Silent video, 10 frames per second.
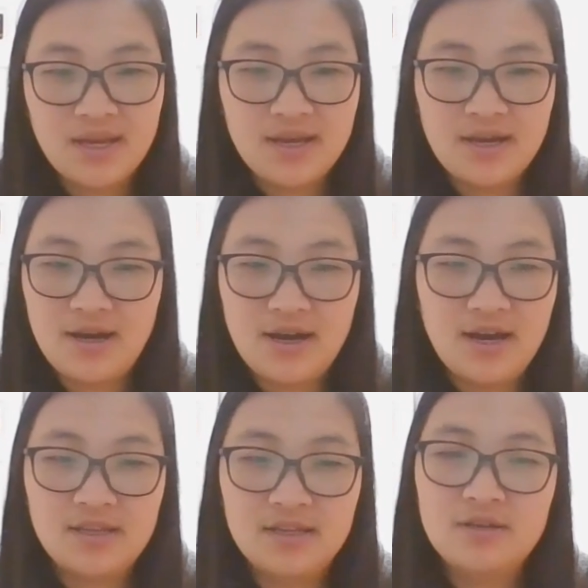
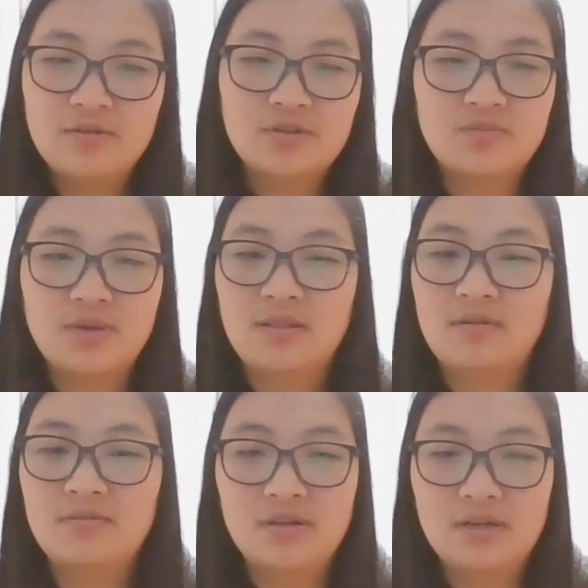I didn't notice my
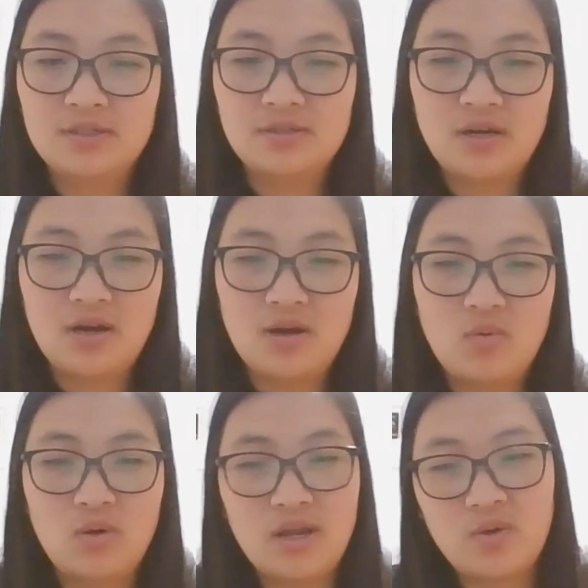loneliness
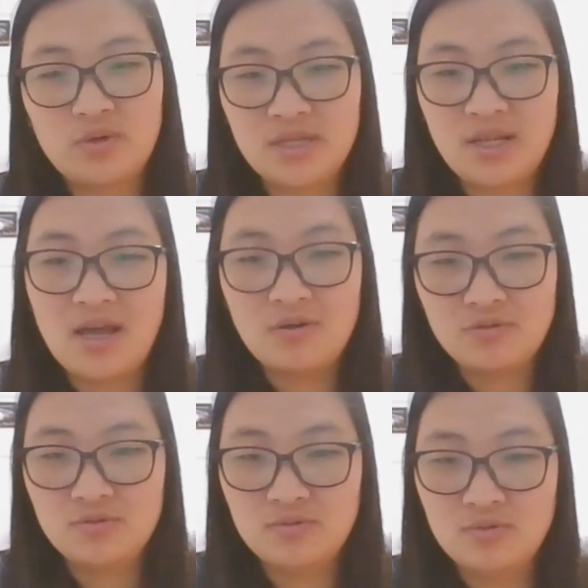when I was allowed
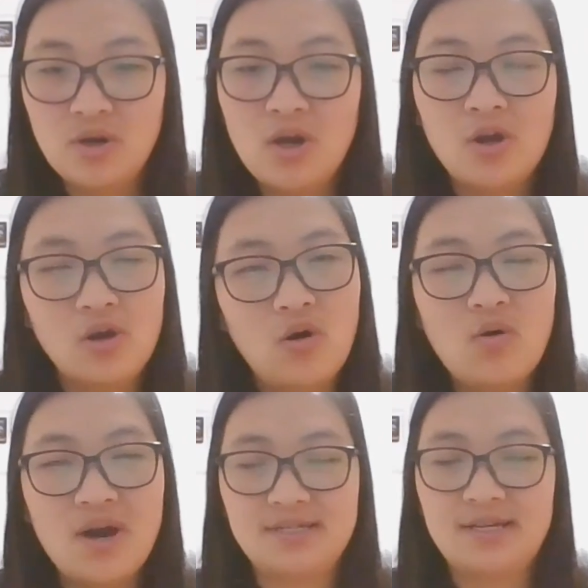to
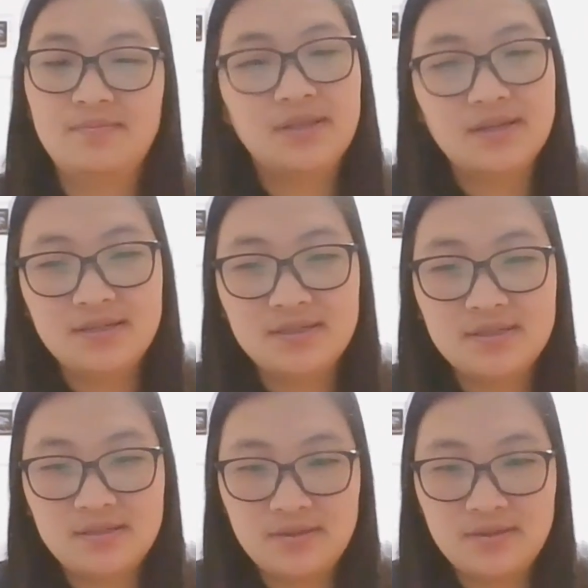go as I please,